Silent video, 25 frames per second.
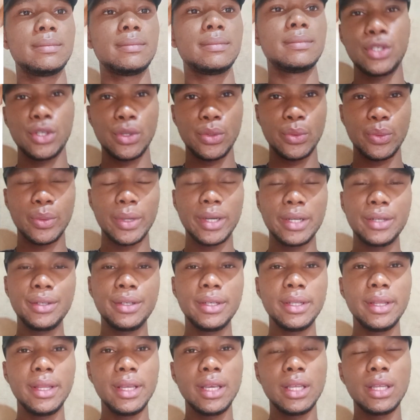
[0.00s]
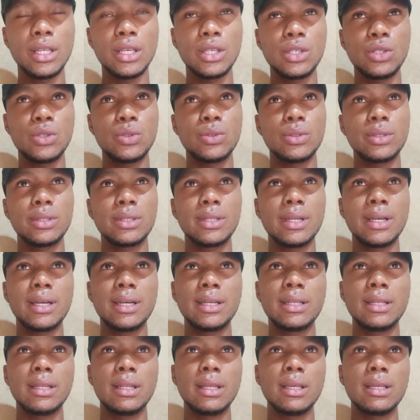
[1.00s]
So another thing you need to
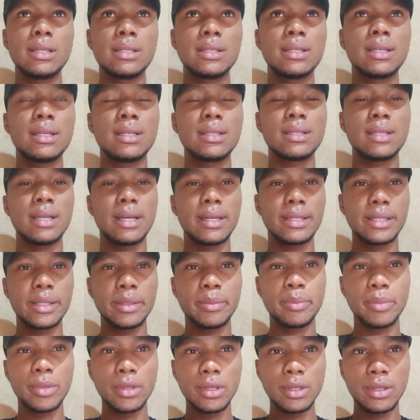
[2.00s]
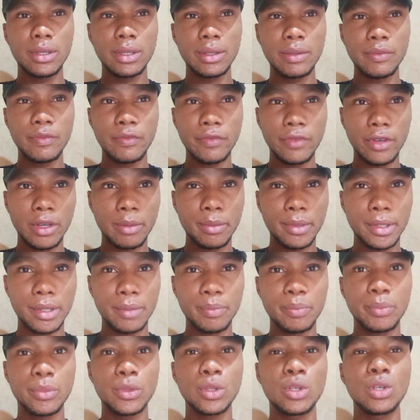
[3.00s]
understand is that as a pig
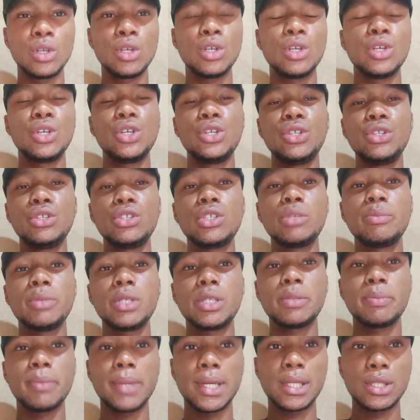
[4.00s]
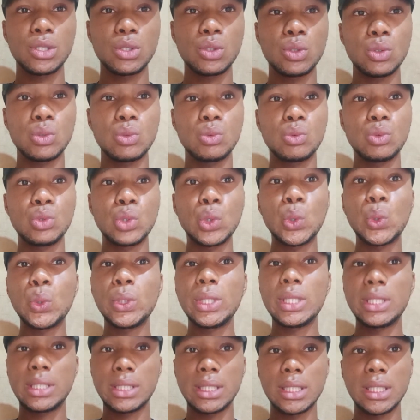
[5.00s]
farmer, you need to be smart to know
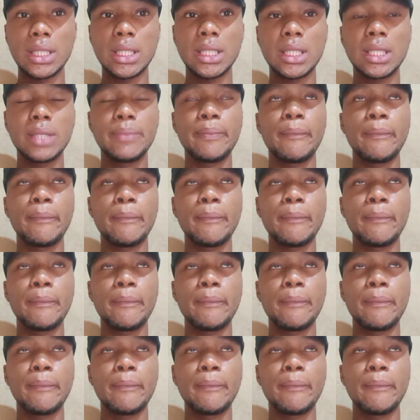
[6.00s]
this thing.